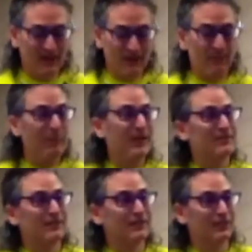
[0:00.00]
The
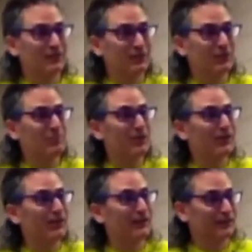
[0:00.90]
best thing you could do is put it
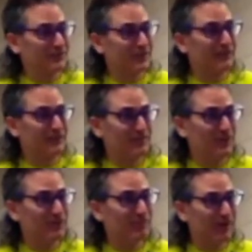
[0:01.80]
on your
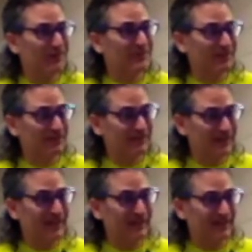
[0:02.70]
sun-exposed parts every
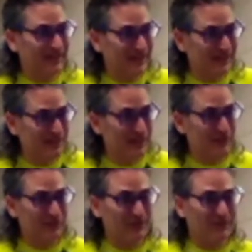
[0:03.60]
day,
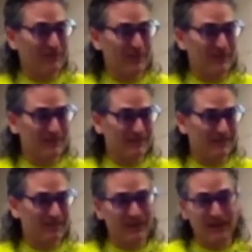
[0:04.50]
especially your face,
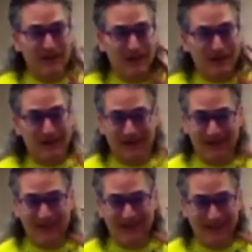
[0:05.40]
neck,
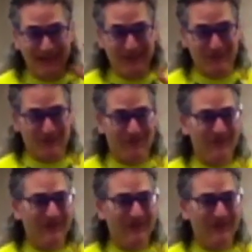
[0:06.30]
ears.